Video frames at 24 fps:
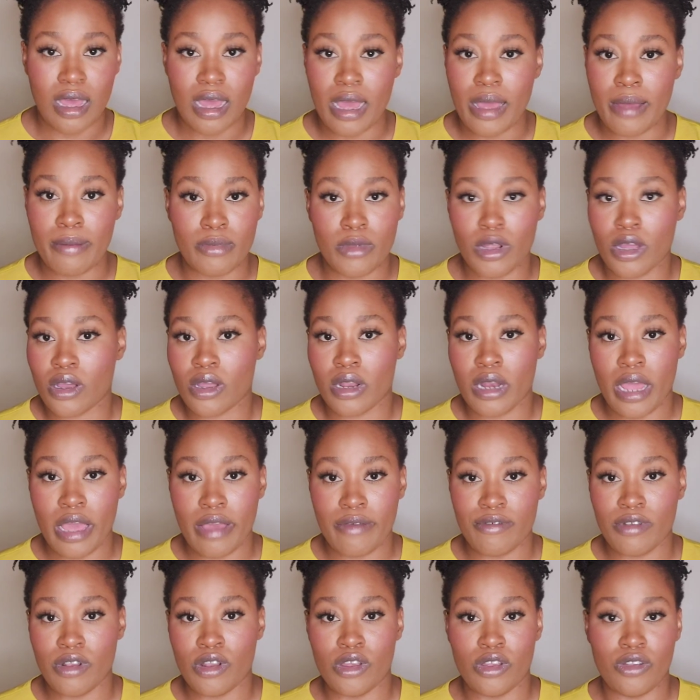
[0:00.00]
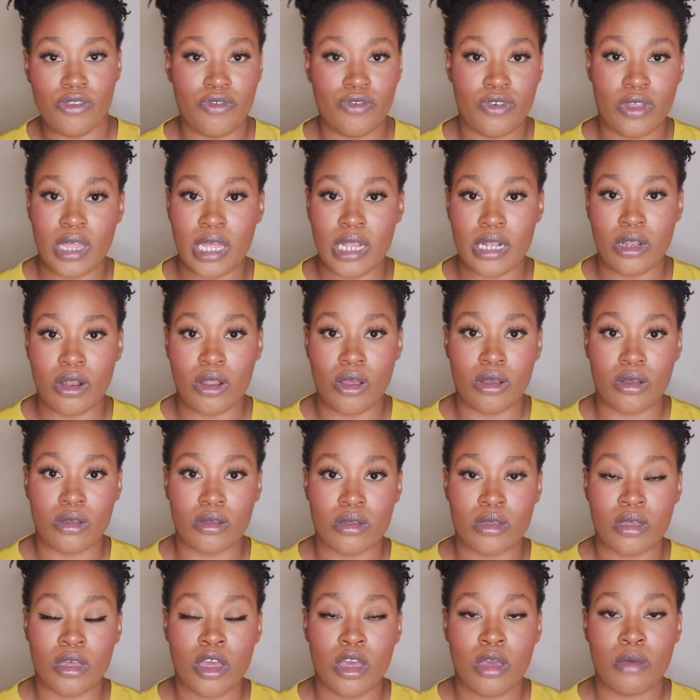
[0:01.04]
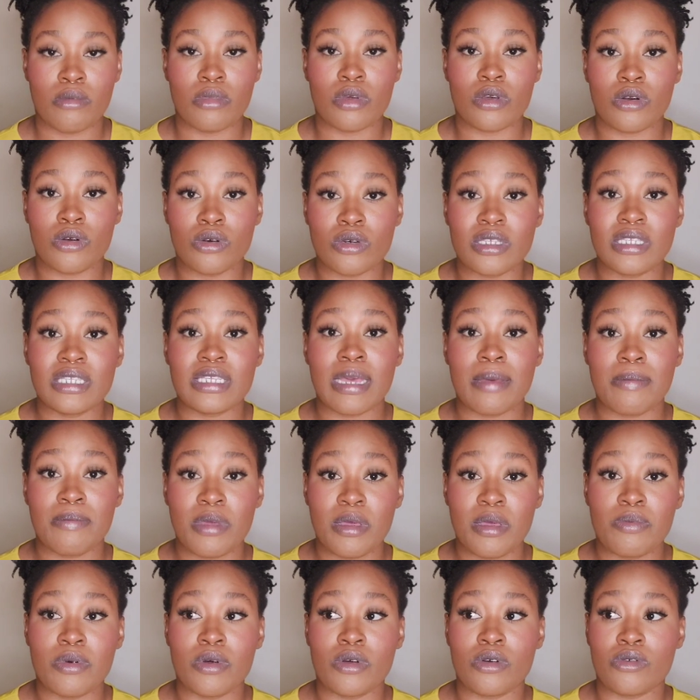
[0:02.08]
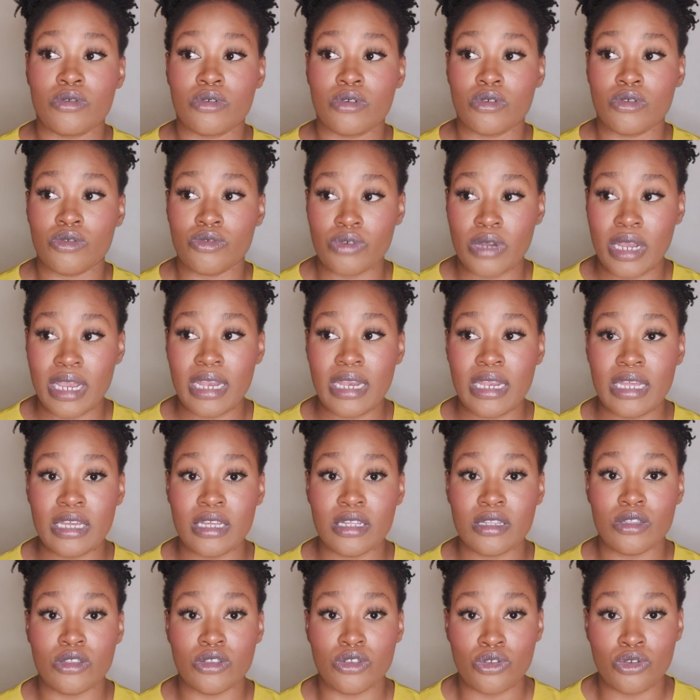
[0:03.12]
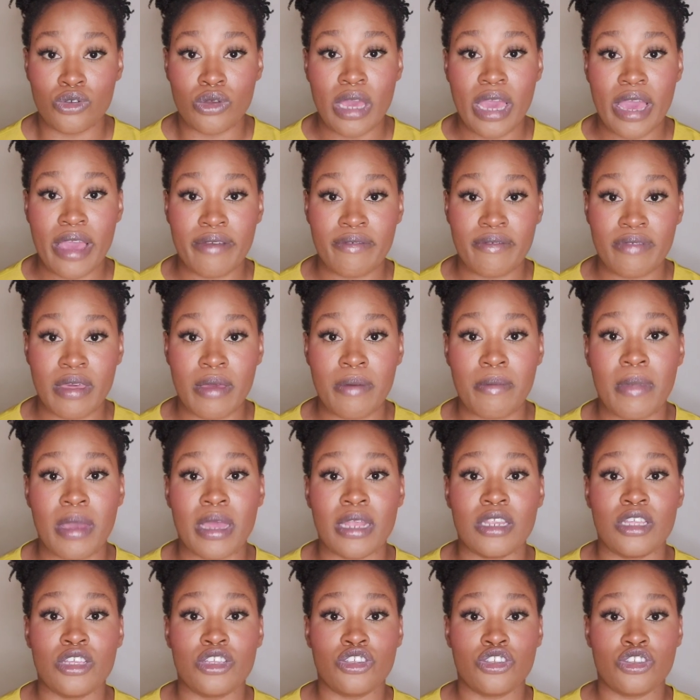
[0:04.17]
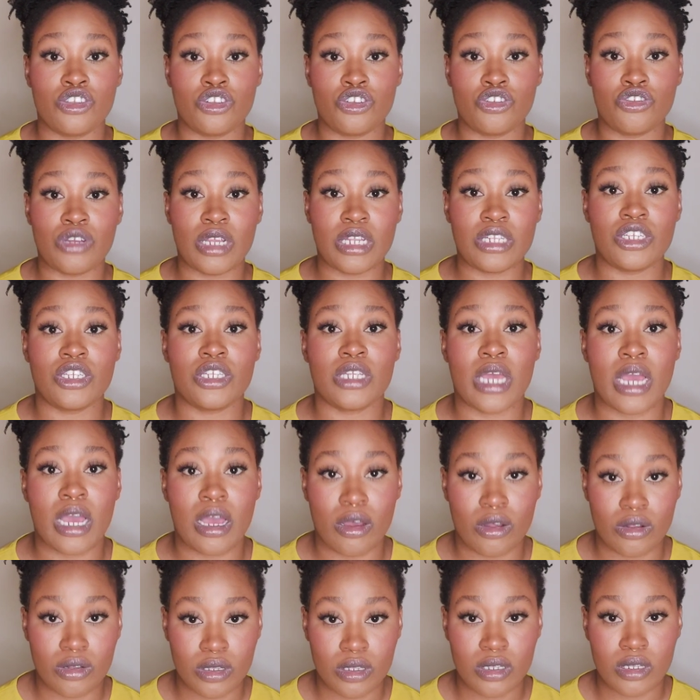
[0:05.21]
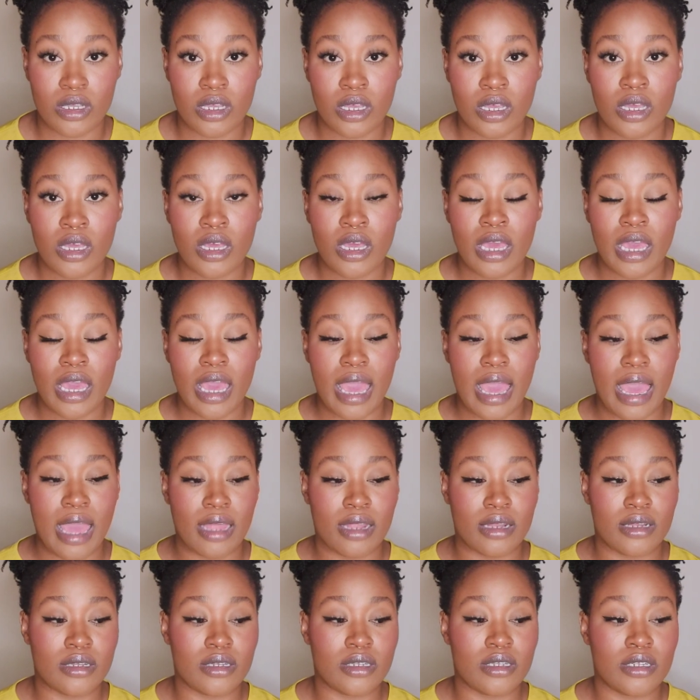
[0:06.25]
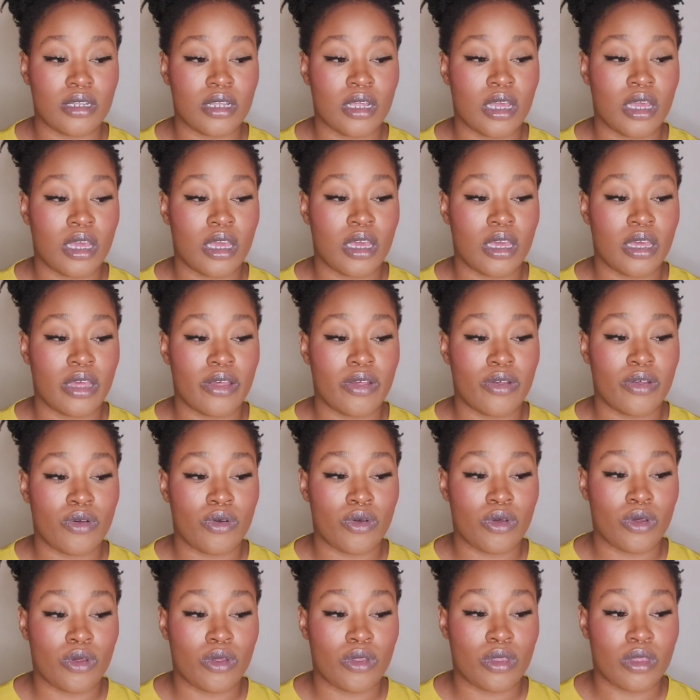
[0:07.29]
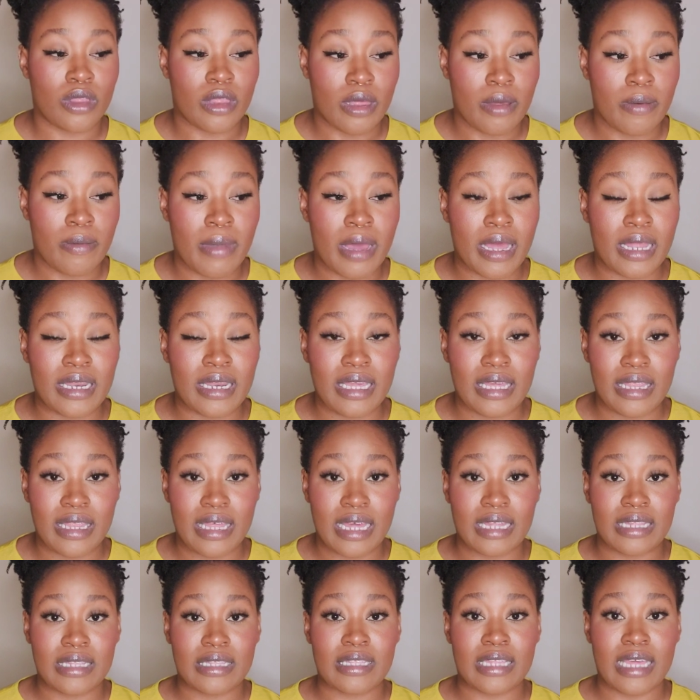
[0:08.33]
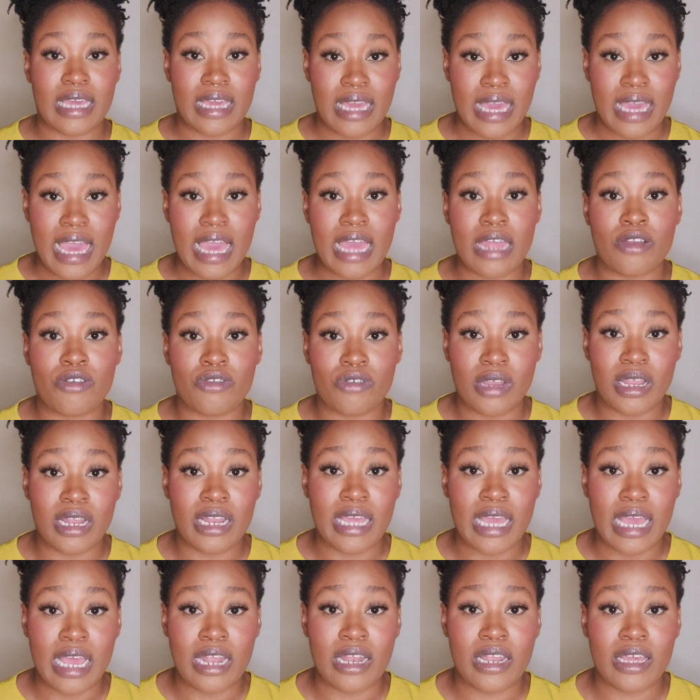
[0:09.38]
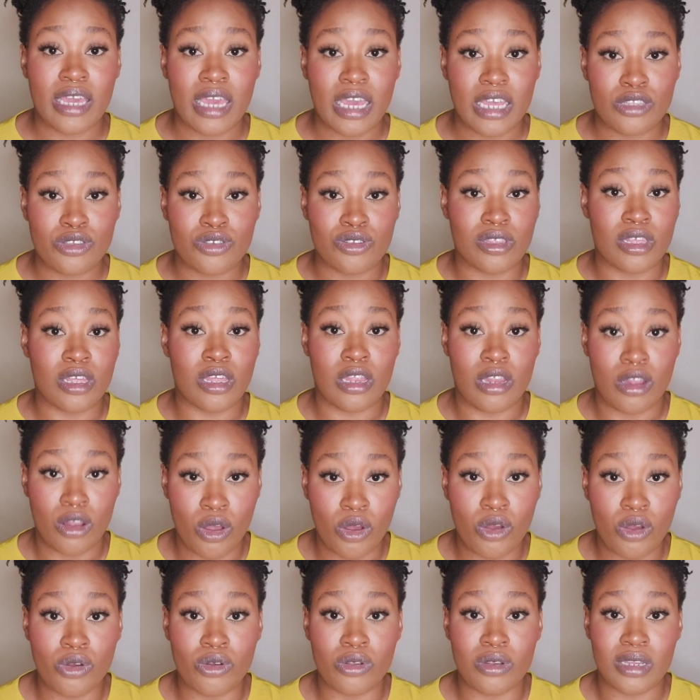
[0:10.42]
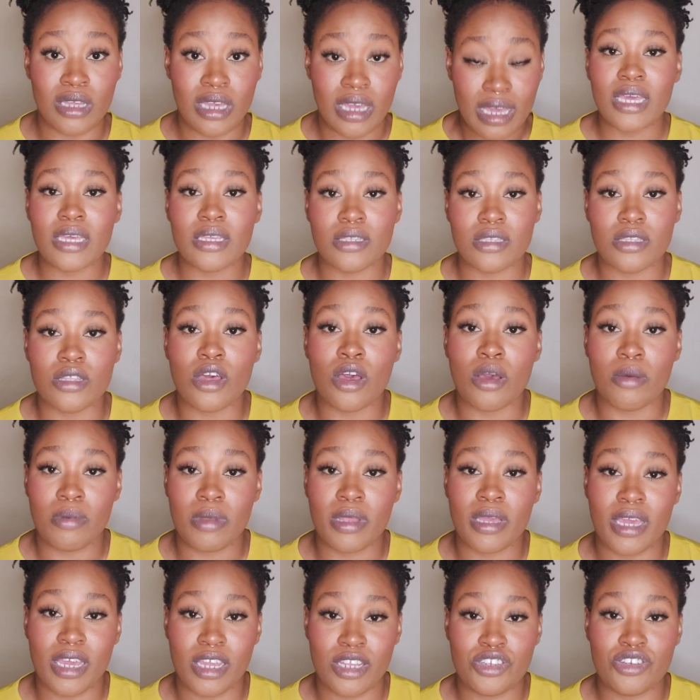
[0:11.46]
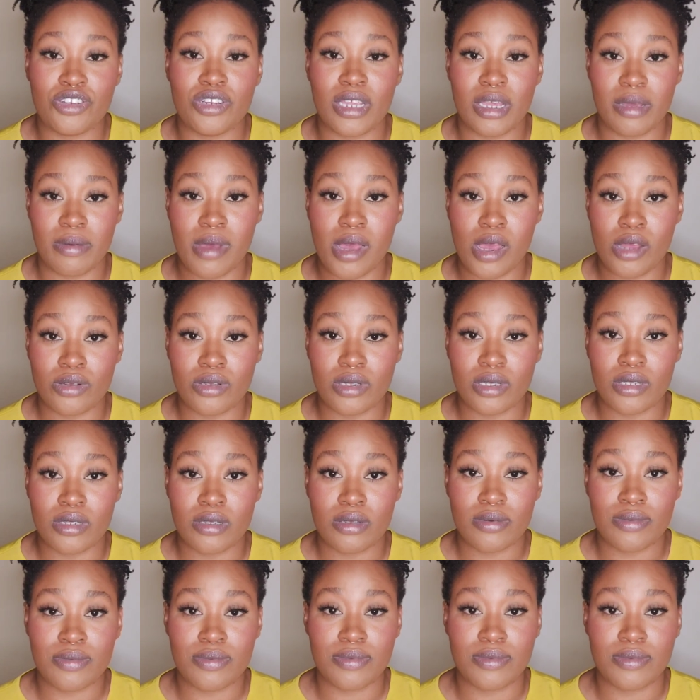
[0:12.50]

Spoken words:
I'm not going to have a loan for that long, because some people really do have their money stretched out, and the money that they can really allocate to their loan is the obligatory amount.